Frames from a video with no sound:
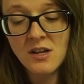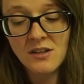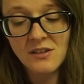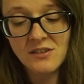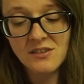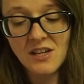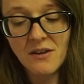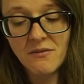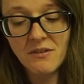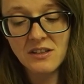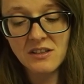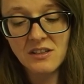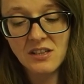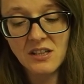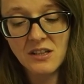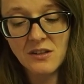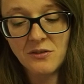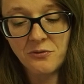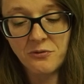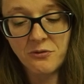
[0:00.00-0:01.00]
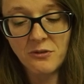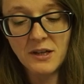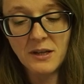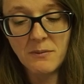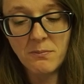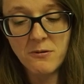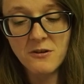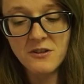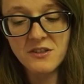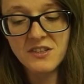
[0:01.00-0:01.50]

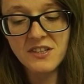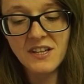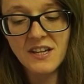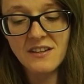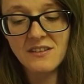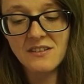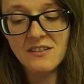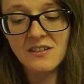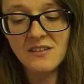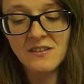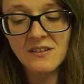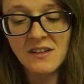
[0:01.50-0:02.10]
73%.